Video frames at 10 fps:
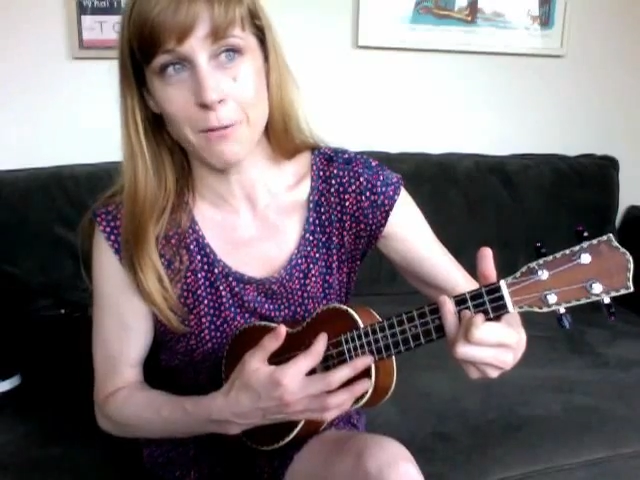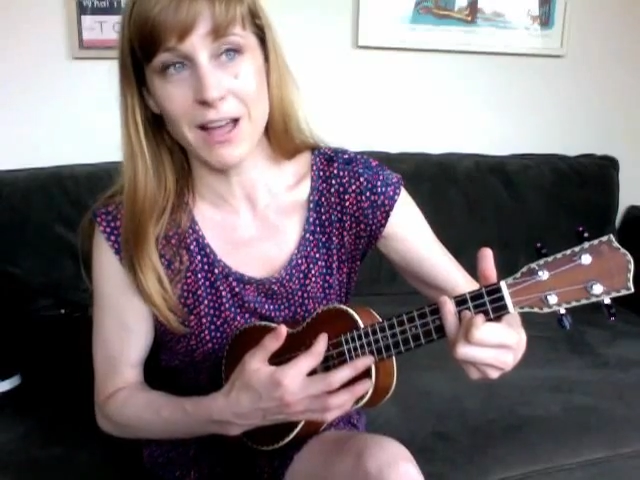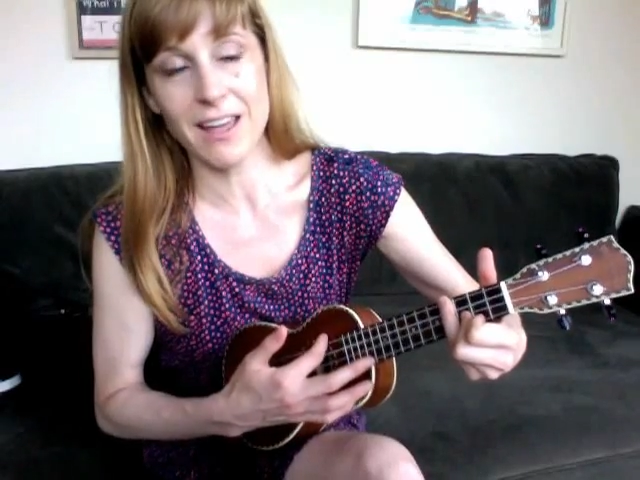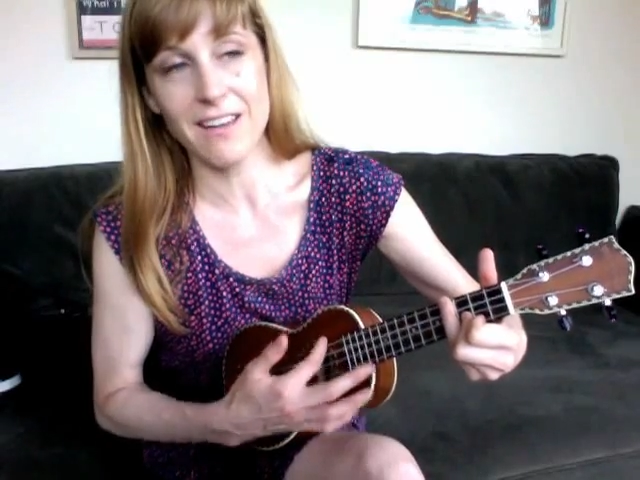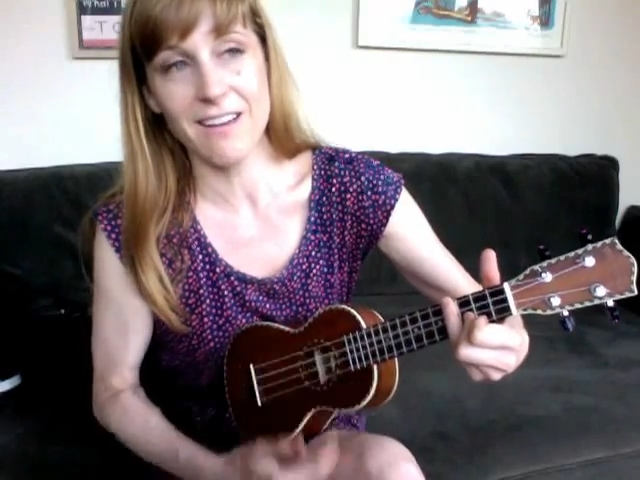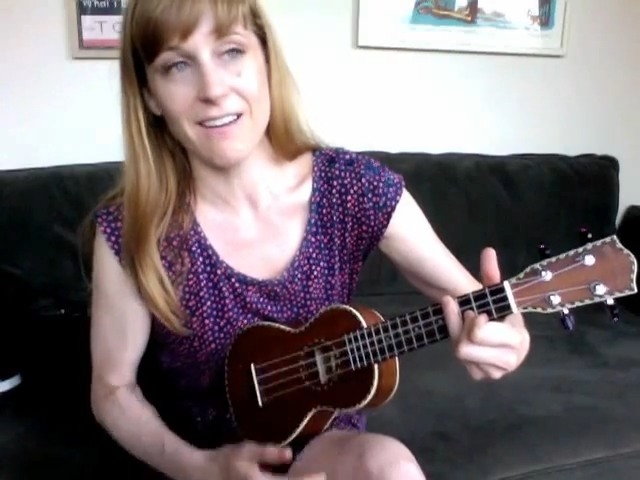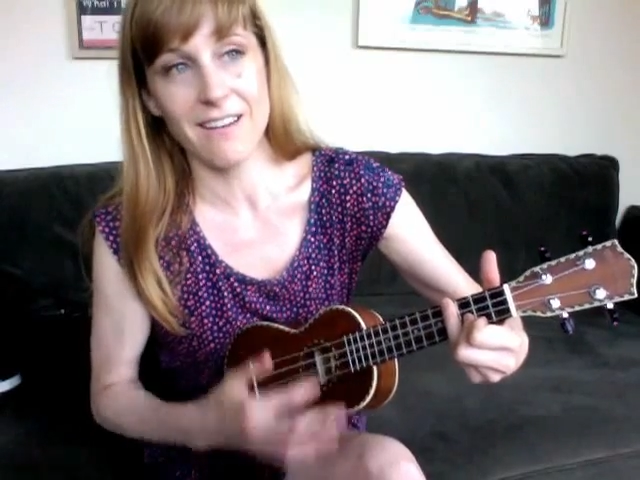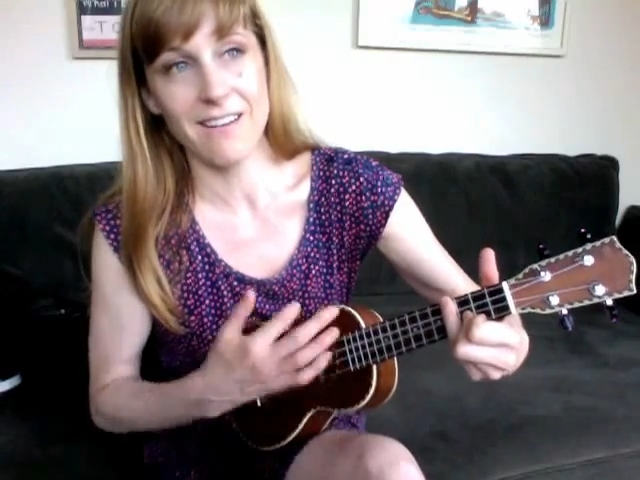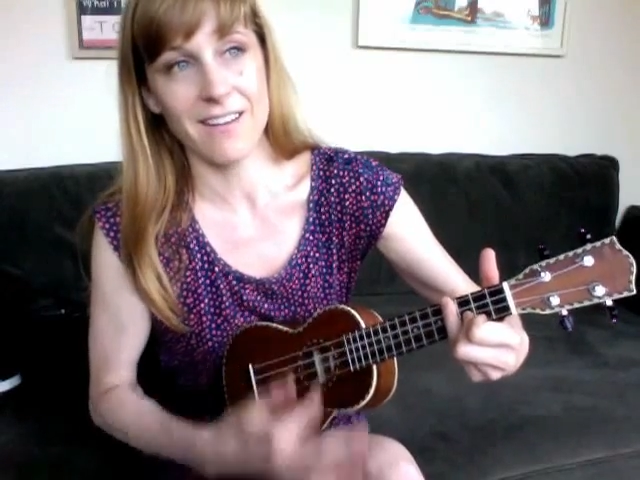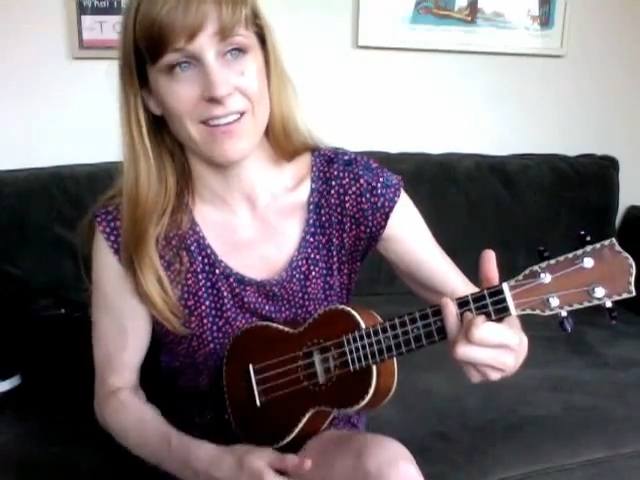
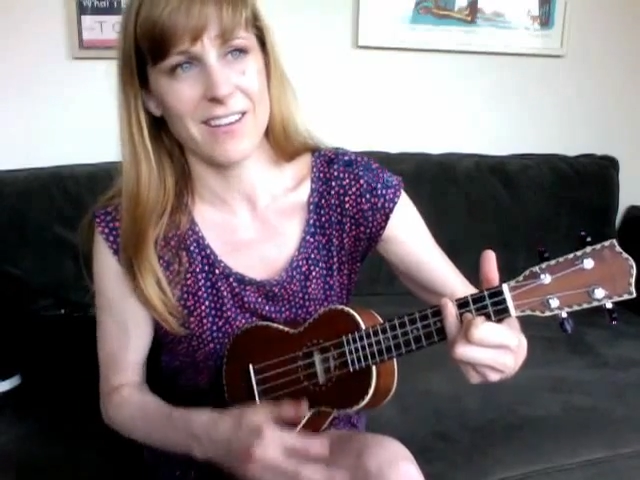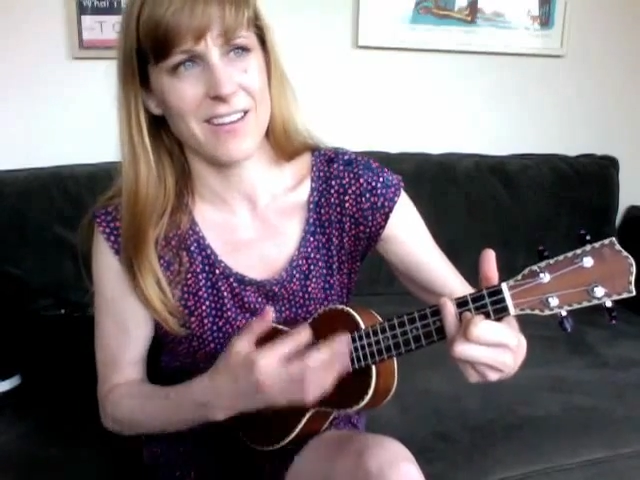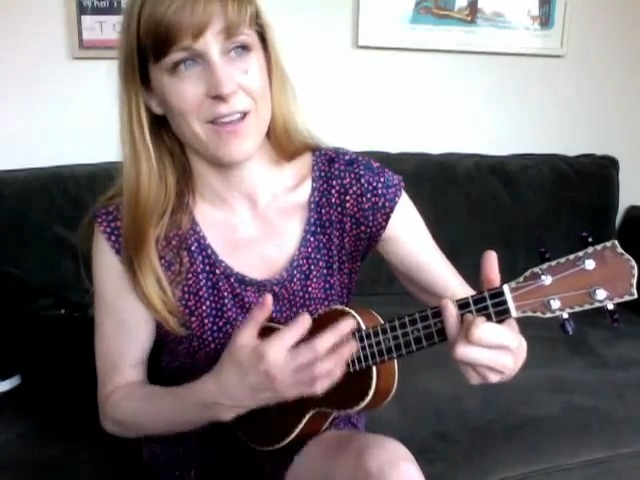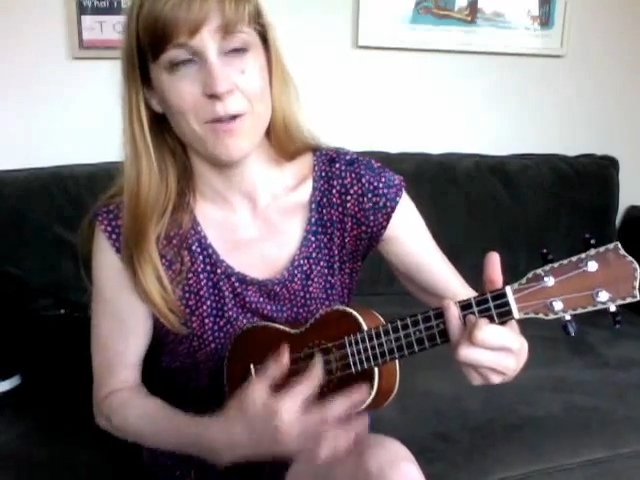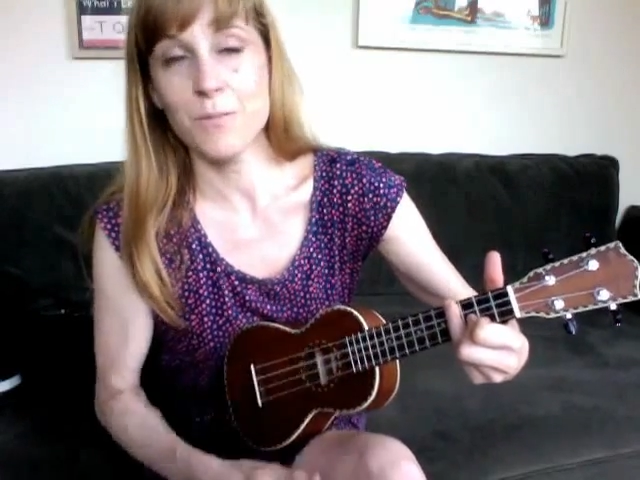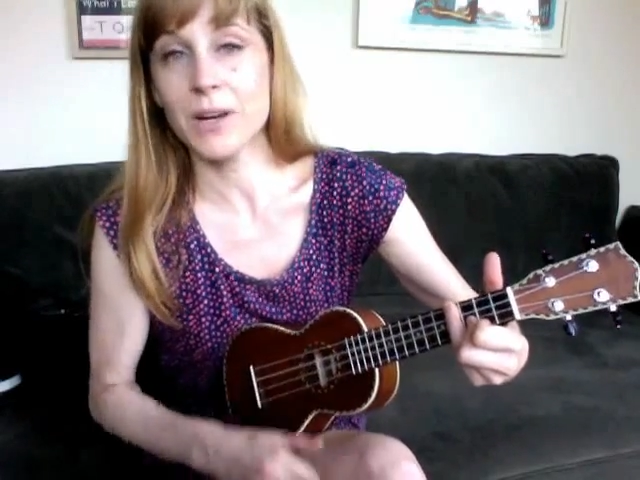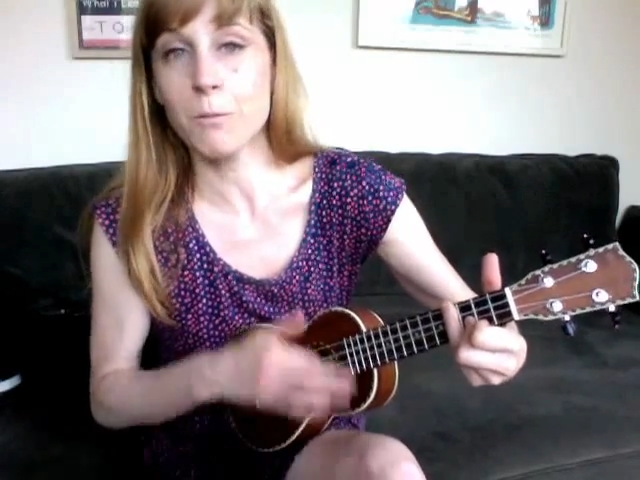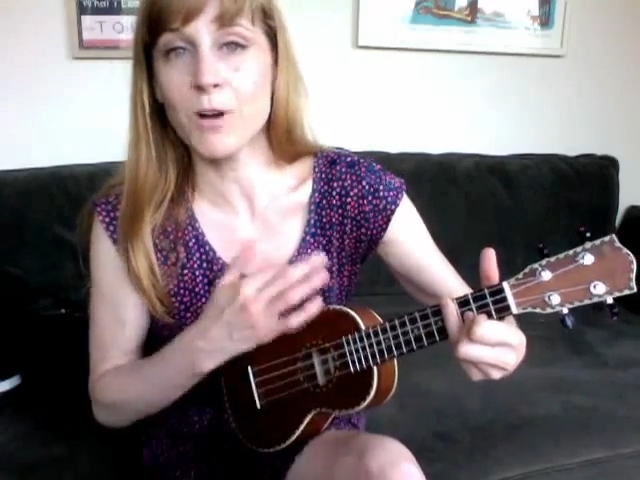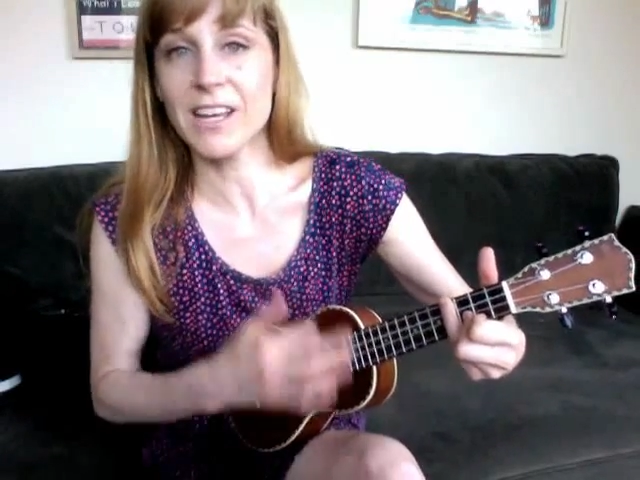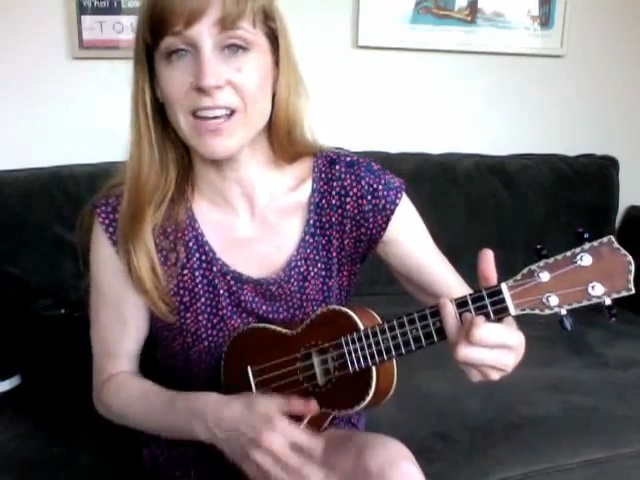way. But I'm
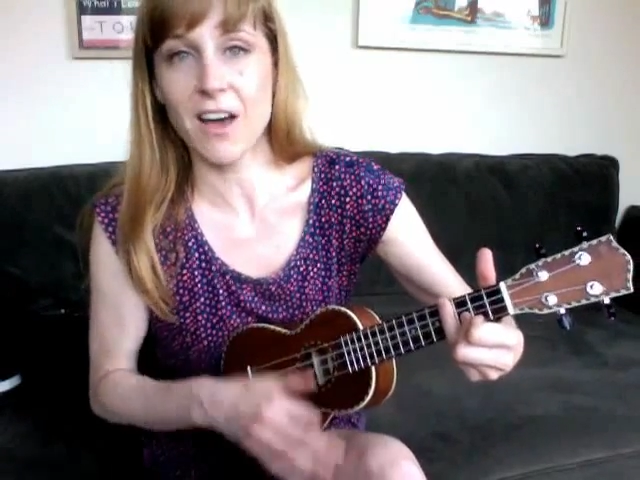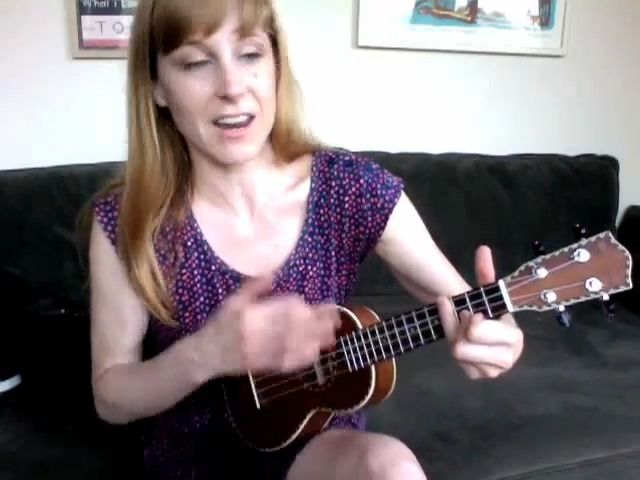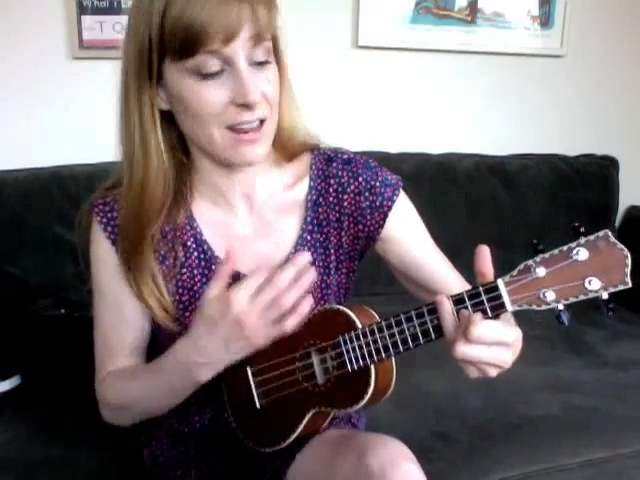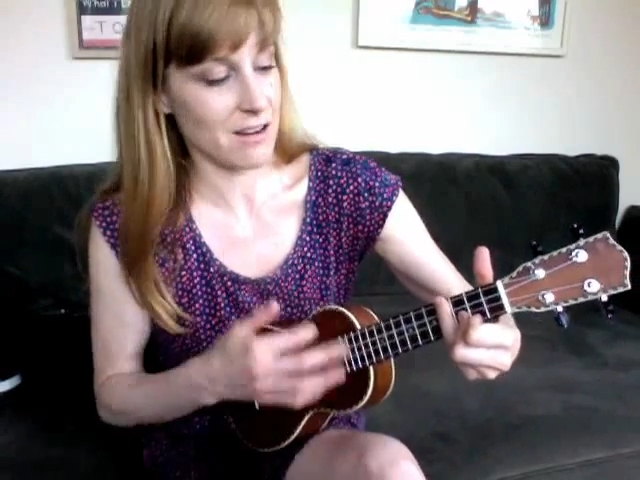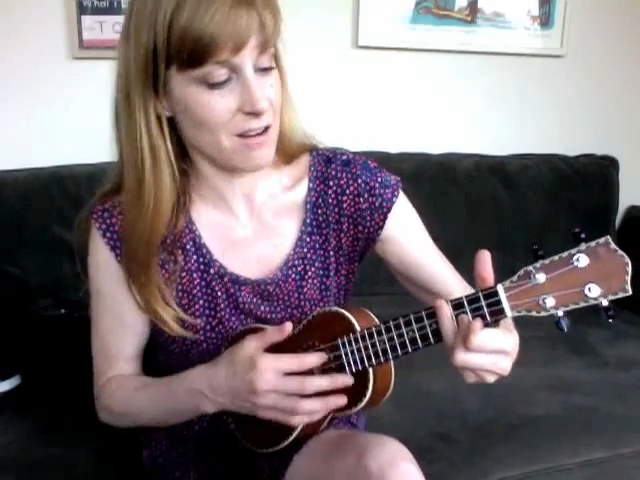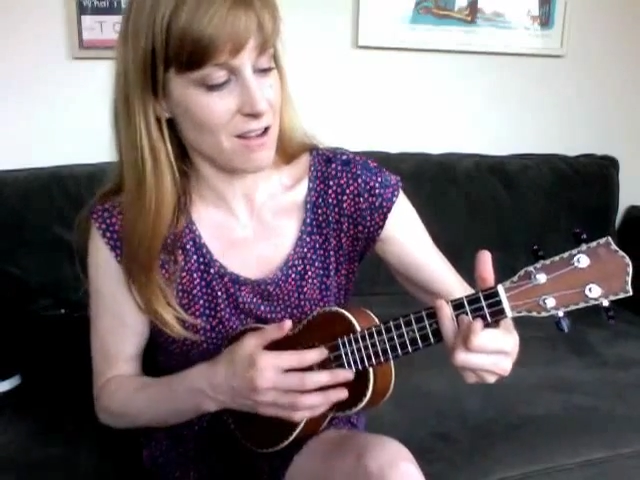working on it.